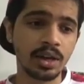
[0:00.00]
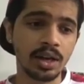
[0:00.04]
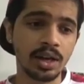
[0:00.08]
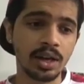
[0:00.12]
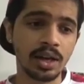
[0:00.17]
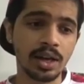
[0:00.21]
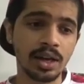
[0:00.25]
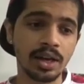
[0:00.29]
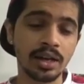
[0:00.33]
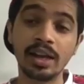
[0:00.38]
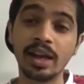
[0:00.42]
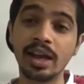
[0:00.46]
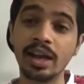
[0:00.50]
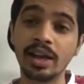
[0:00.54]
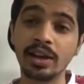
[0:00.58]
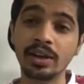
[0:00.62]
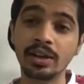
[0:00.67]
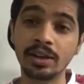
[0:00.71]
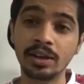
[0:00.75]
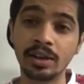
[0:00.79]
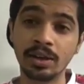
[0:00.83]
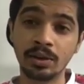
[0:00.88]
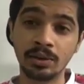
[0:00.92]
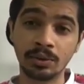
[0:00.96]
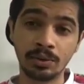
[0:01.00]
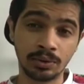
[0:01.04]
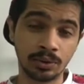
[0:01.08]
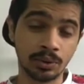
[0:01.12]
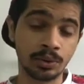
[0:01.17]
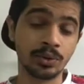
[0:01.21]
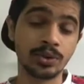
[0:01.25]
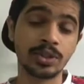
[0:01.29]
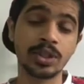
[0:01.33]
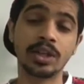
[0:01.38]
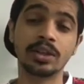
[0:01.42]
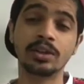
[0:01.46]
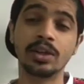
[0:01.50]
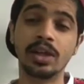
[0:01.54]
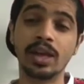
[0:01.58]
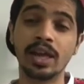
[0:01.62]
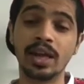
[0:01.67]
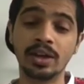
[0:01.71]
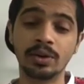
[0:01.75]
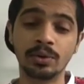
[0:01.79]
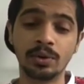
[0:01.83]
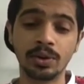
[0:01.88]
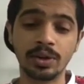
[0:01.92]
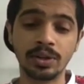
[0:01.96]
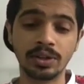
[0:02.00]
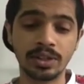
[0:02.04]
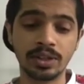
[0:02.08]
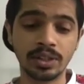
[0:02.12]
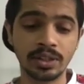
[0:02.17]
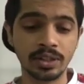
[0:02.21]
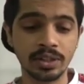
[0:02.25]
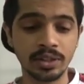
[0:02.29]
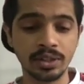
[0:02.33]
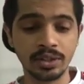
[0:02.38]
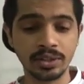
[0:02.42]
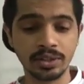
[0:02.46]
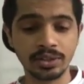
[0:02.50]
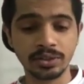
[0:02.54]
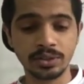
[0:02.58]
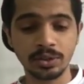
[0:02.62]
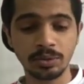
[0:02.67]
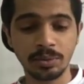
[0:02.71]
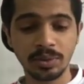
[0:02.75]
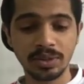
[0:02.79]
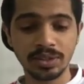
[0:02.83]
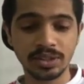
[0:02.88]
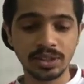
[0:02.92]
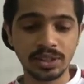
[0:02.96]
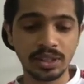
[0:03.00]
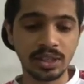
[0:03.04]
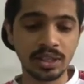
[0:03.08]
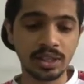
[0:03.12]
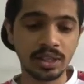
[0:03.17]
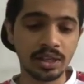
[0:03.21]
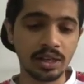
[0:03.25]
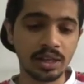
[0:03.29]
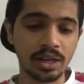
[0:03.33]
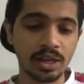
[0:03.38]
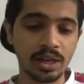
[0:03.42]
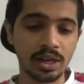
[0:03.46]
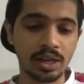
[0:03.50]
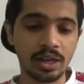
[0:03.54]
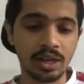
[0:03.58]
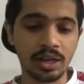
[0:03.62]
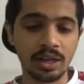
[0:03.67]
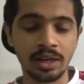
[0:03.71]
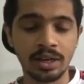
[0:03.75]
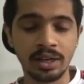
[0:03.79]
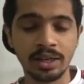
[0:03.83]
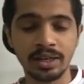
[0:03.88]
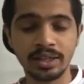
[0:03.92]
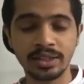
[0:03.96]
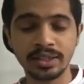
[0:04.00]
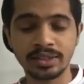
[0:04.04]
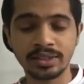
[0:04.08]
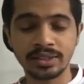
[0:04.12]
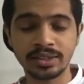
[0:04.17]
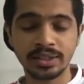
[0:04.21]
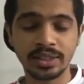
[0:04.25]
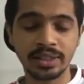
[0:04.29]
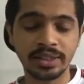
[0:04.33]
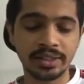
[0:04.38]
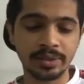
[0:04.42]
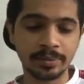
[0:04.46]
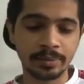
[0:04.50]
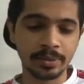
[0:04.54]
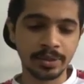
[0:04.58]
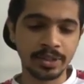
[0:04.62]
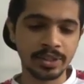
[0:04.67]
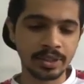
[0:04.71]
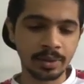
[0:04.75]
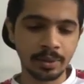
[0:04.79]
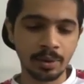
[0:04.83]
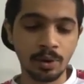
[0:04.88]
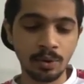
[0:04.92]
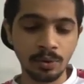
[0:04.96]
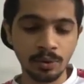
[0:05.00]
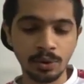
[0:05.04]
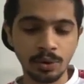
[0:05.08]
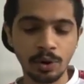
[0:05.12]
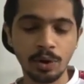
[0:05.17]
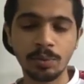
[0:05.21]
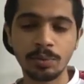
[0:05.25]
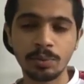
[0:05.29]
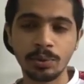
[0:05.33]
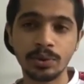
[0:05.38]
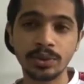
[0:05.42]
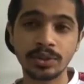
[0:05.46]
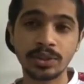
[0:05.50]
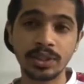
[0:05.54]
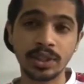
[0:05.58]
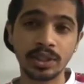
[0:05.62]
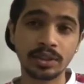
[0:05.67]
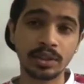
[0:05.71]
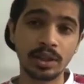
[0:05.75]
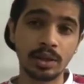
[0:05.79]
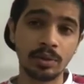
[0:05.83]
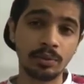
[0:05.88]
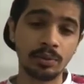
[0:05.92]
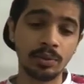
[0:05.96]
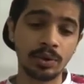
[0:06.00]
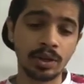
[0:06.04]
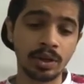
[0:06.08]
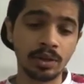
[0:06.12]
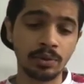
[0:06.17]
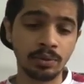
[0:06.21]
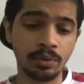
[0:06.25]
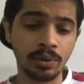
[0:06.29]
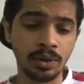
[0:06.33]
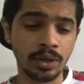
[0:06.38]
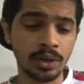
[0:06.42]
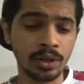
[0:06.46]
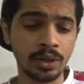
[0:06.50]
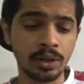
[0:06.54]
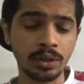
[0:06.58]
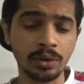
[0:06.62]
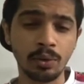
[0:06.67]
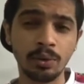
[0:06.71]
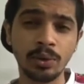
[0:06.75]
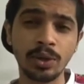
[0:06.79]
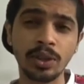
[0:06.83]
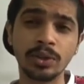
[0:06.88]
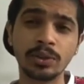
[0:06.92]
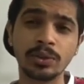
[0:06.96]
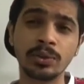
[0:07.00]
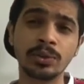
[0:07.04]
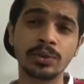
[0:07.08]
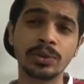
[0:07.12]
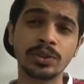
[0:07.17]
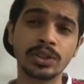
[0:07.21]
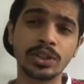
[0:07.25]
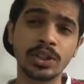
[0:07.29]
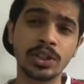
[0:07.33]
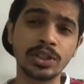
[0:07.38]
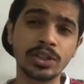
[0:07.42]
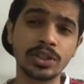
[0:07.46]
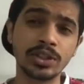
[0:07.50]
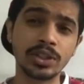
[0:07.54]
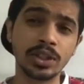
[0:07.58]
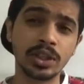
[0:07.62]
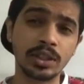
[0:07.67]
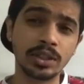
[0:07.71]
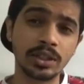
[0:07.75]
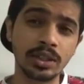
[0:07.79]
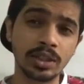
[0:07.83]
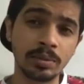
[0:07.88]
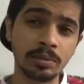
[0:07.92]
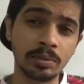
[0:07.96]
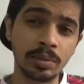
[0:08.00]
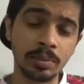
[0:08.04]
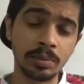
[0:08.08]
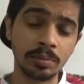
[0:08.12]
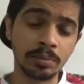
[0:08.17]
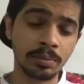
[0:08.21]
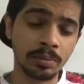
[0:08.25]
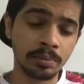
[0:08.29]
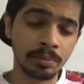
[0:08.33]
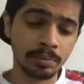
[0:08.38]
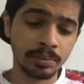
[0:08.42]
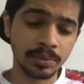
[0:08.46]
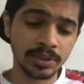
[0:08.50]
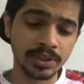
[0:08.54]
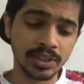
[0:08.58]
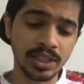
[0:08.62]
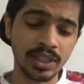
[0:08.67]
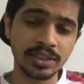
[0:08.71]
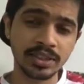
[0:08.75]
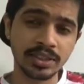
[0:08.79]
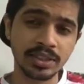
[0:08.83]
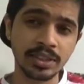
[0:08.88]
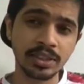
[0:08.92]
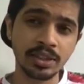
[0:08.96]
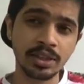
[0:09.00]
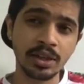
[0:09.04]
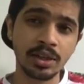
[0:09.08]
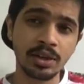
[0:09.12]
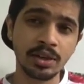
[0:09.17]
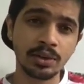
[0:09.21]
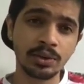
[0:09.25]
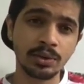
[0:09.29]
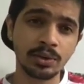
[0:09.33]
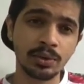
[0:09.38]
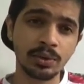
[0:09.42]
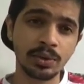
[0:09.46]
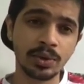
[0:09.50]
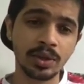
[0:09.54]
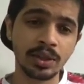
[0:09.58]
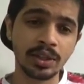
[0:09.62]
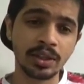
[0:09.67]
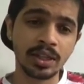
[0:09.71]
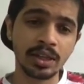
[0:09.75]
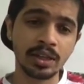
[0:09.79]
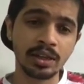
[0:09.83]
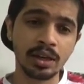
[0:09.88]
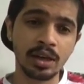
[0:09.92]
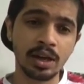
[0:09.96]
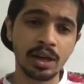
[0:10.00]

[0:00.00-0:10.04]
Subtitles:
and air, to check the air quality. So basically it's an overall project that we need only to change the sensor to detect